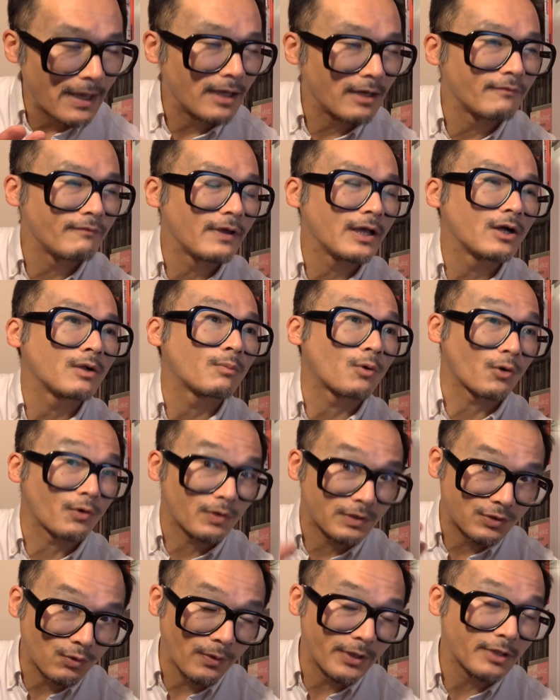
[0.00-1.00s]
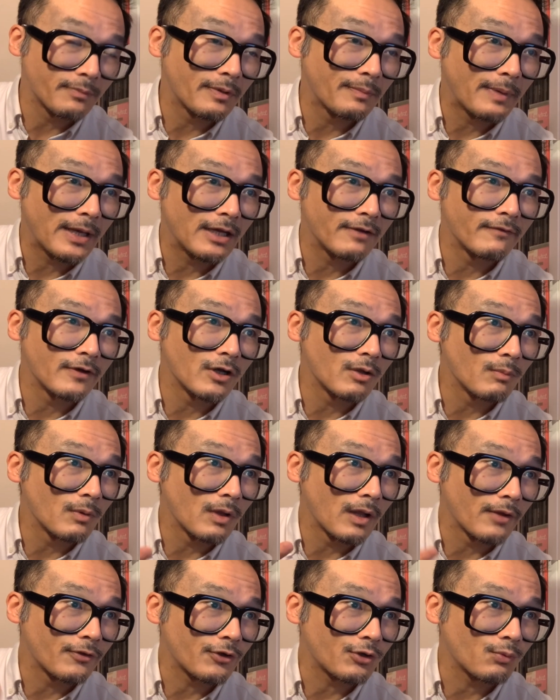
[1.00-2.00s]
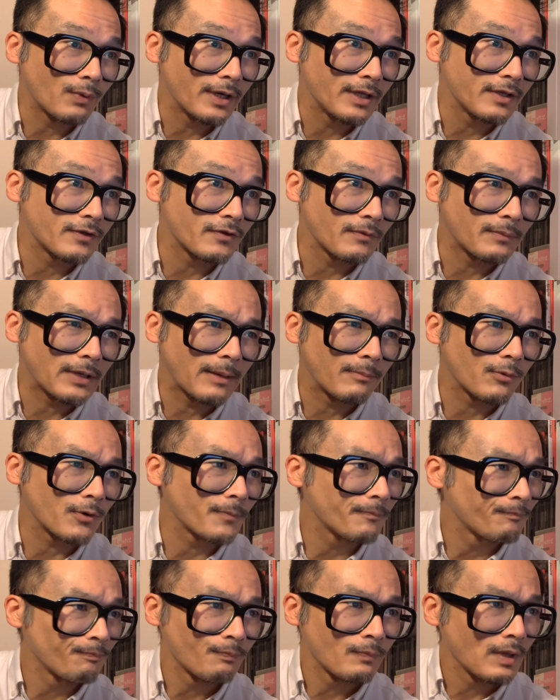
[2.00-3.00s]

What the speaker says: available, or is going to be made available on the 20th of September.